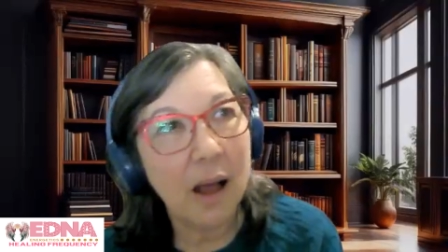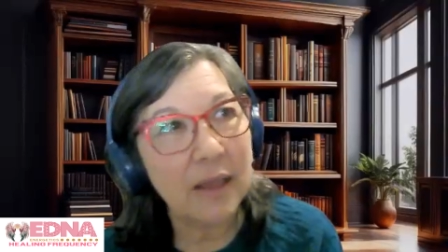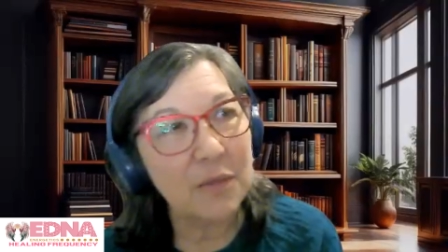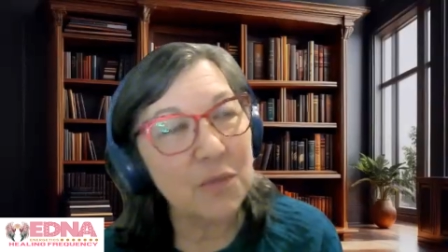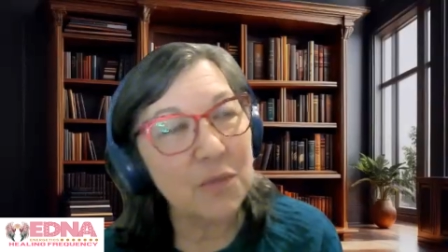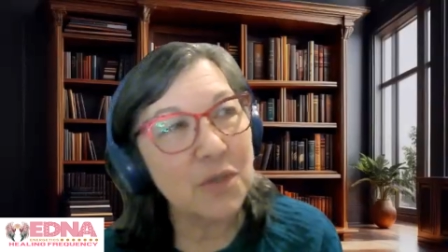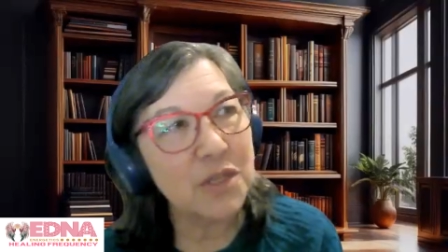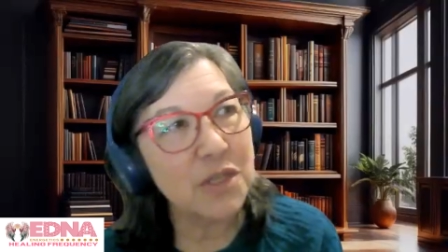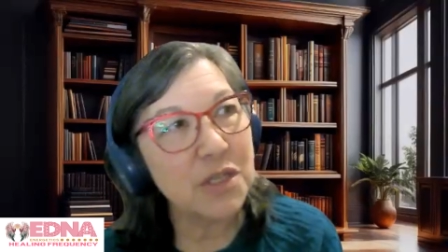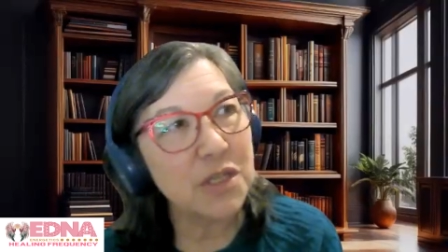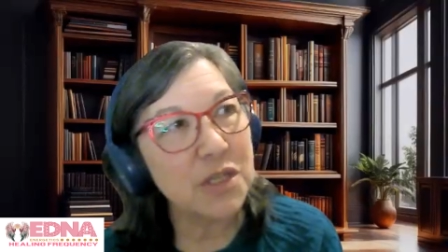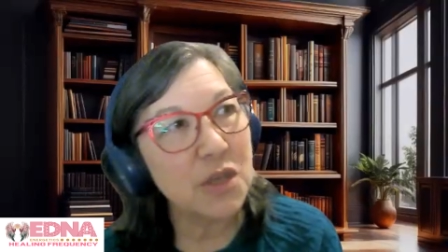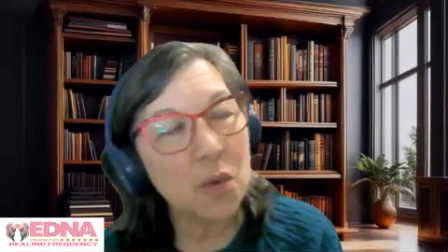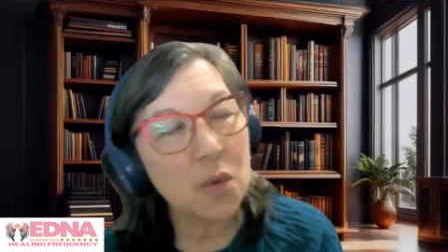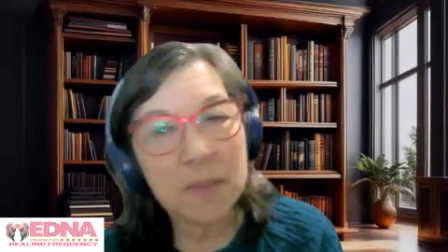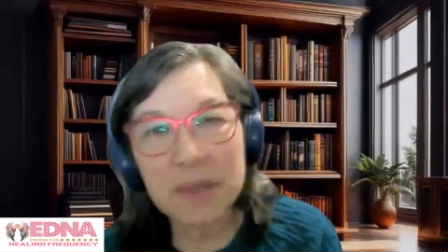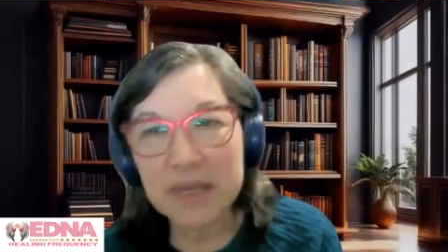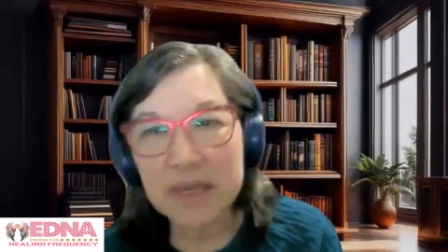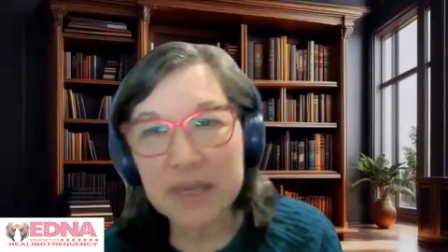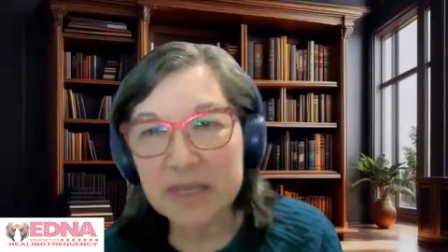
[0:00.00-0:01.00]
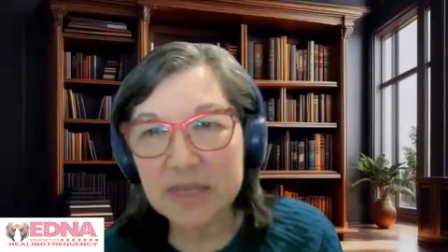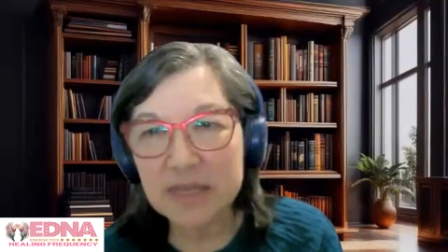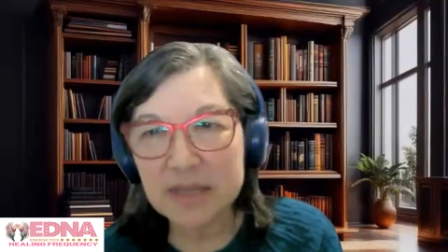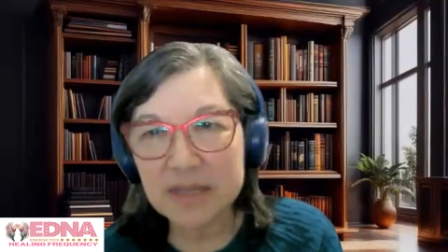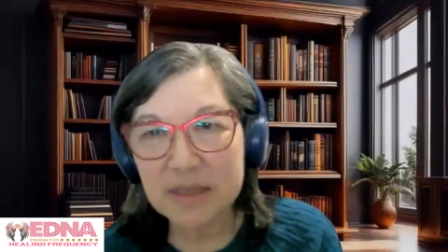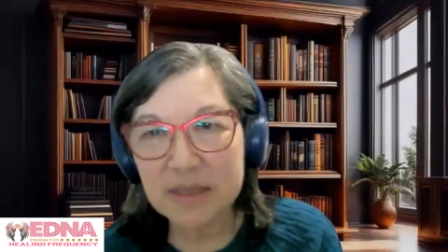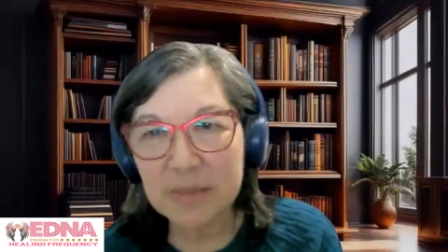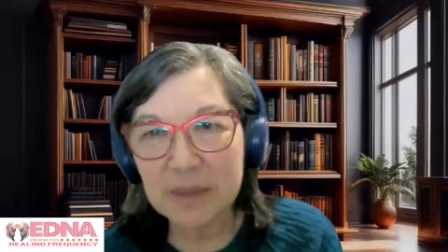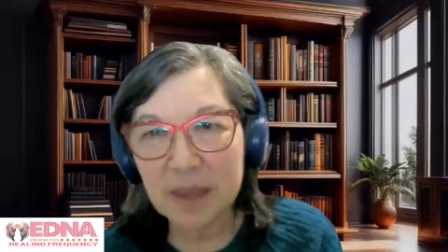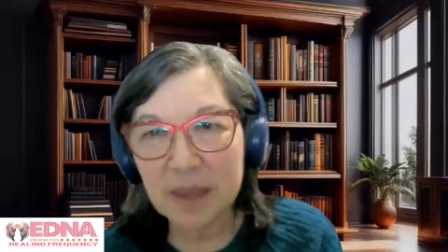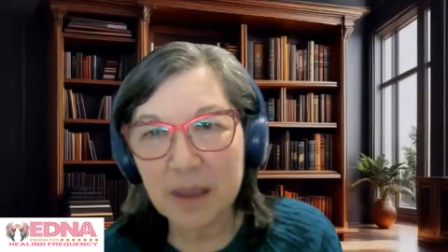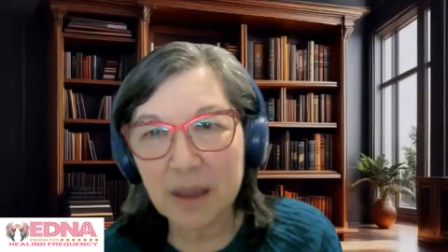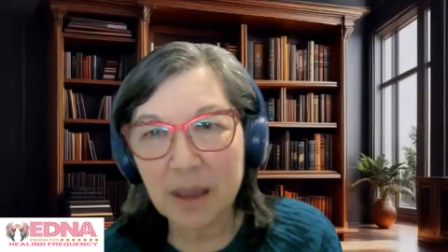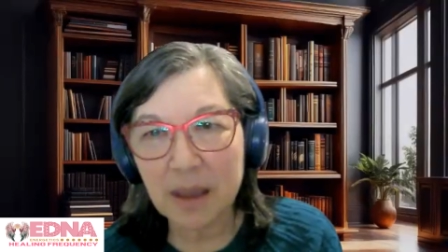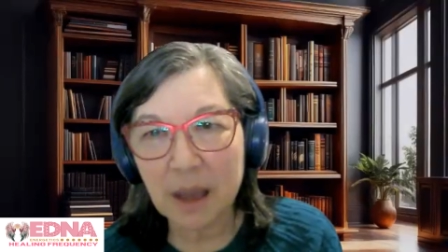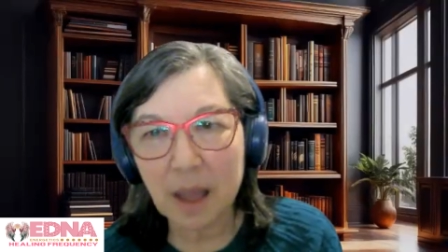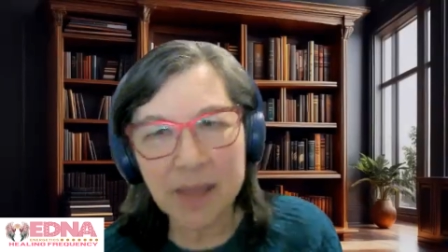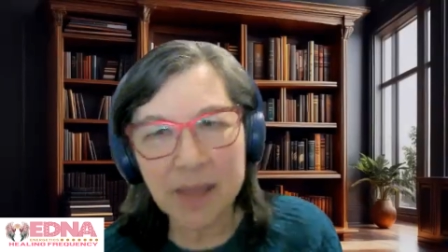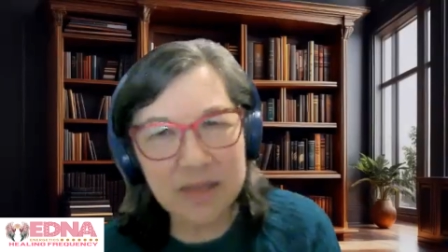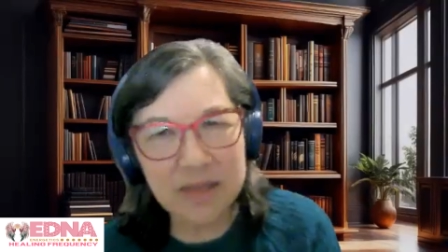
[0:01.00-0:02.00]
it was so amazing because I'm
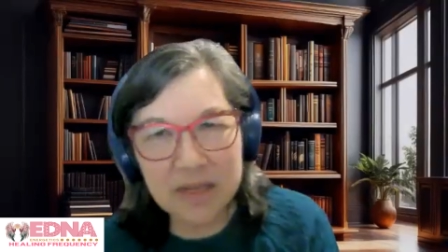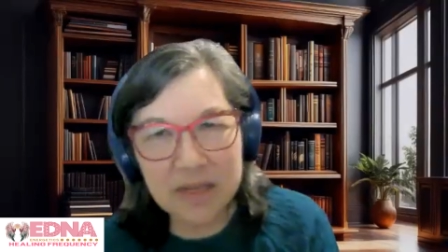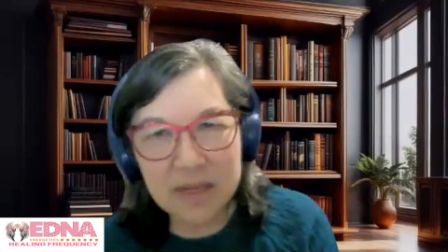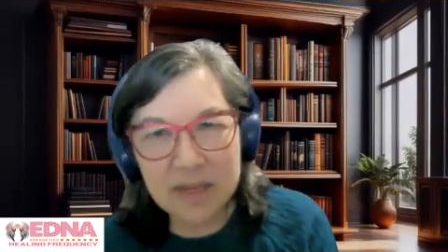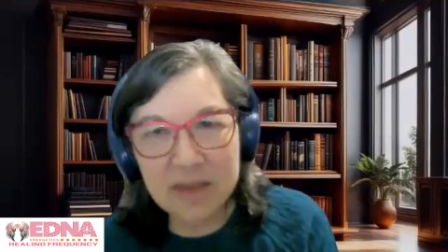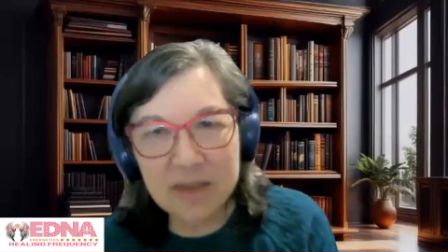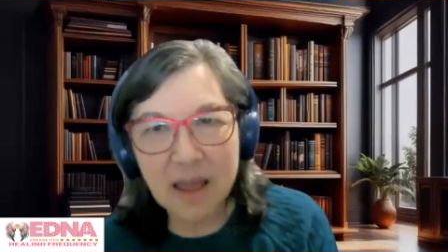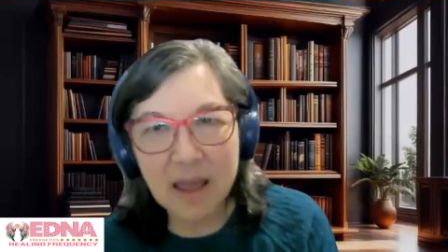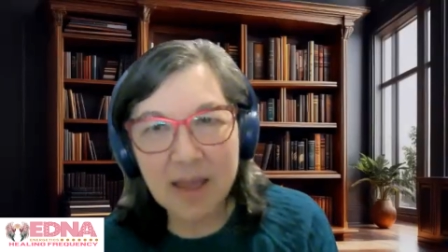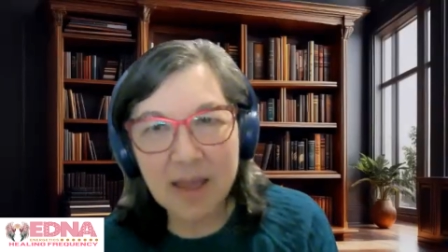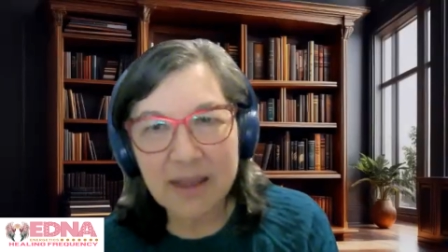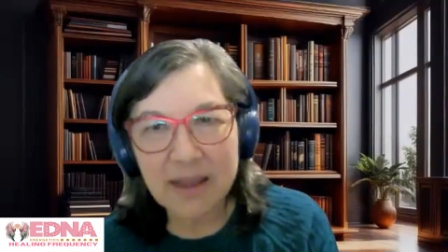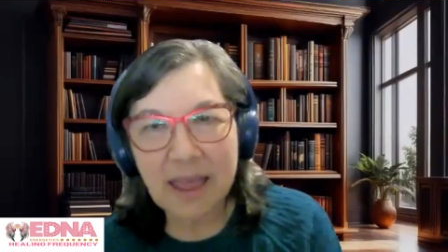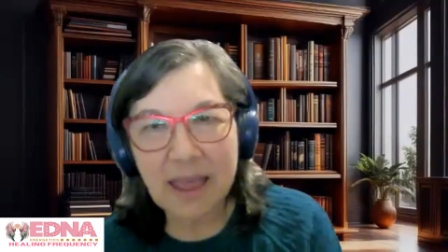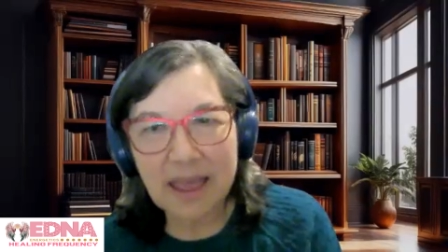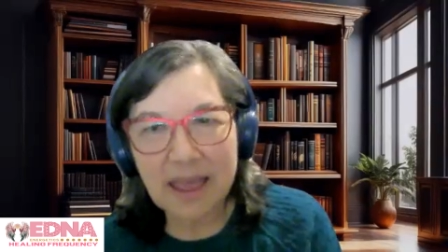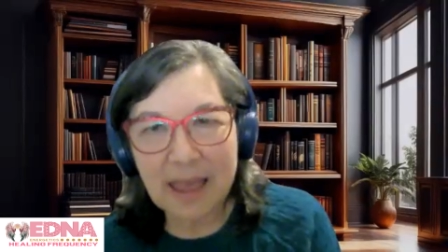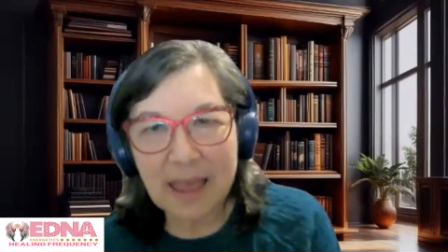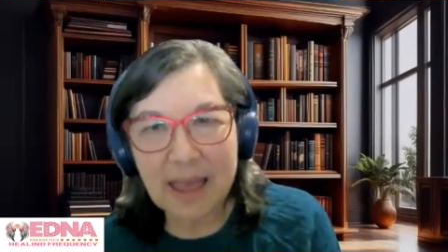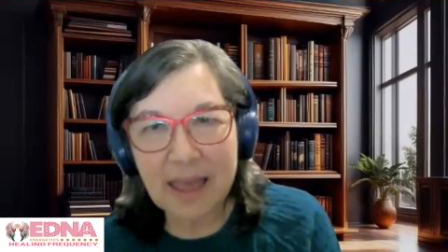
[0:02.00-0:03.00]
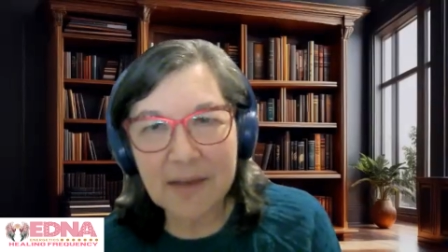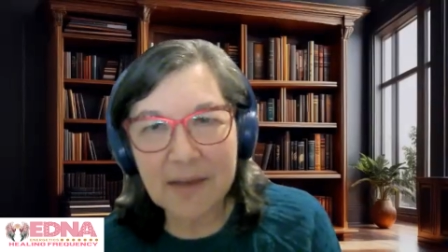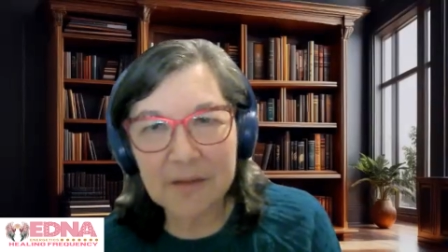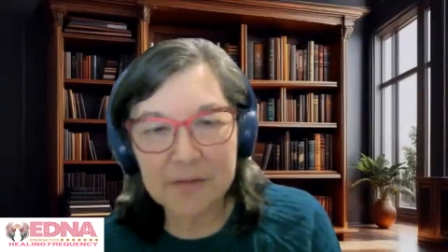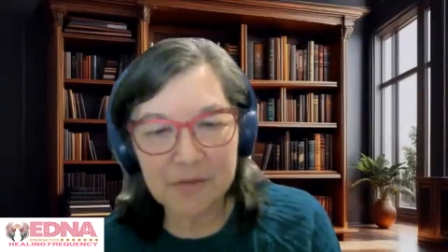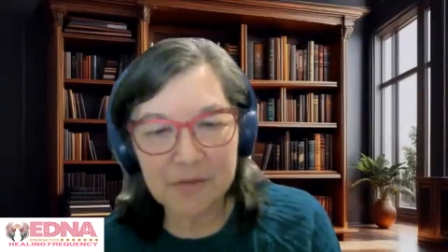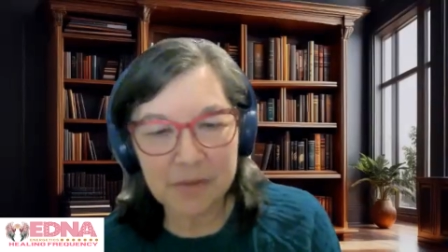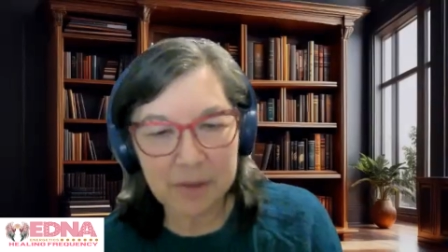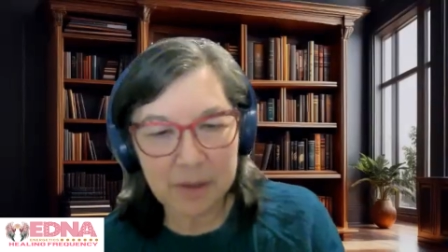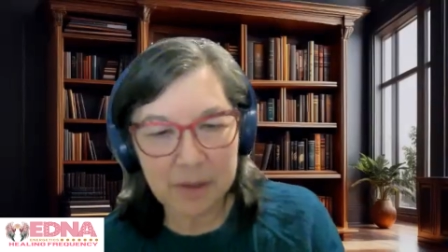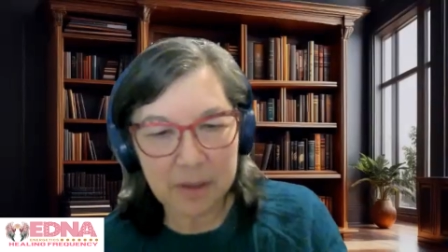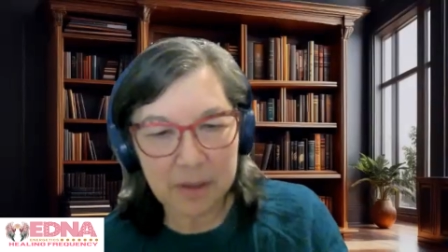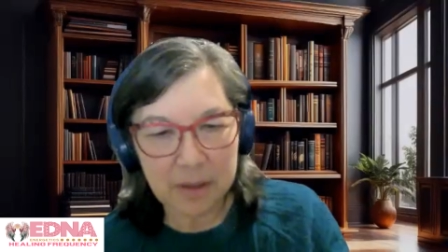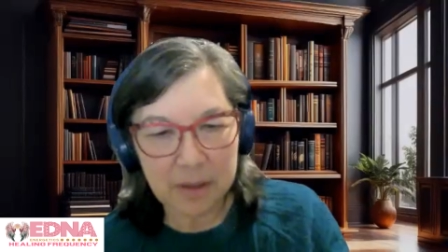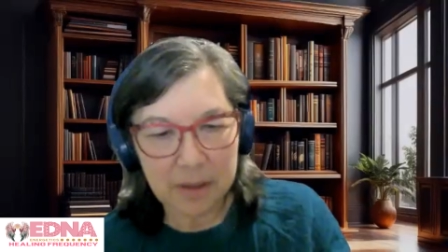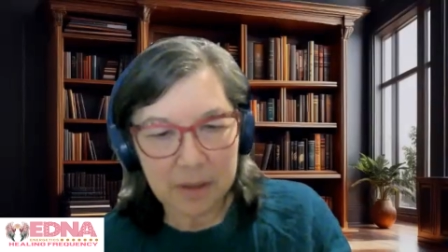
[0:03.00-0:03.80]
like, I did not have